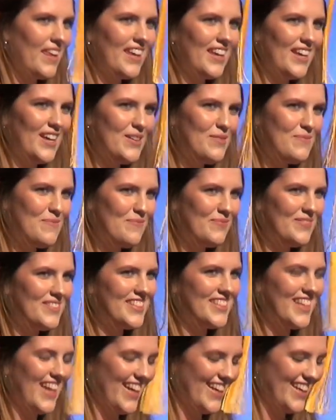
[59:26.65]
Kim,
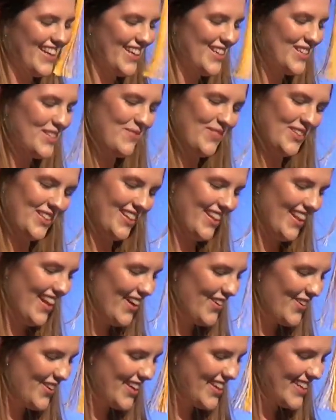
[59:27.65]
the tiniest but the
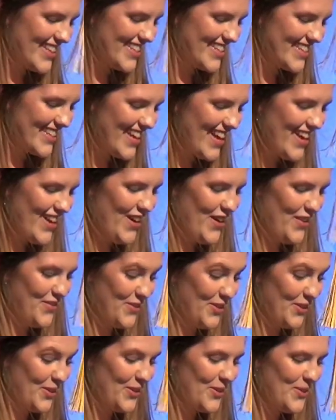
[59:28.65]
loudest
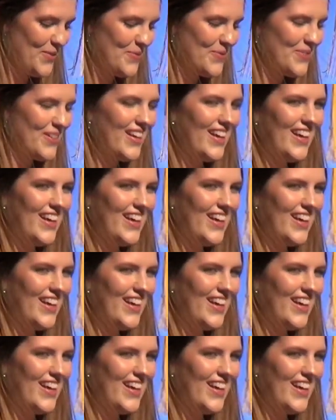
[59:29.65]
of the group.